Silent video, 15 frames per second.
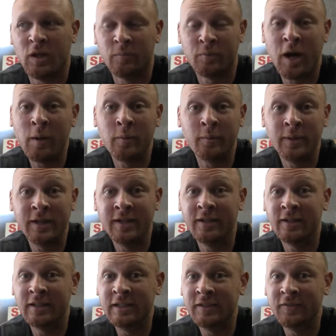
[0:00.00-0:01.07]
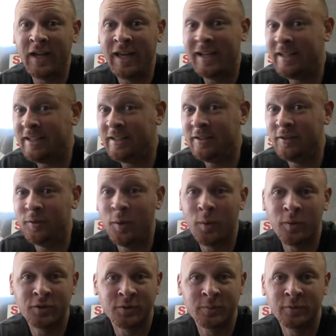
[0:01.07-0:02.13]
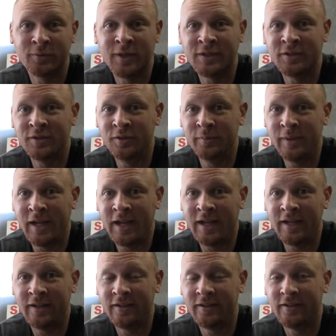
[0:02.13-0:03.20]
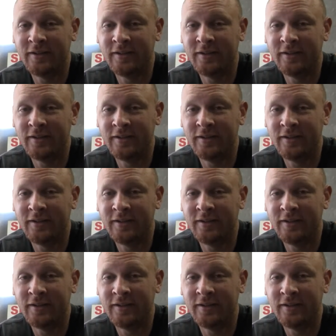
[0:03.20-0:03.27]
Probably didn't leave any noticeable residue behind,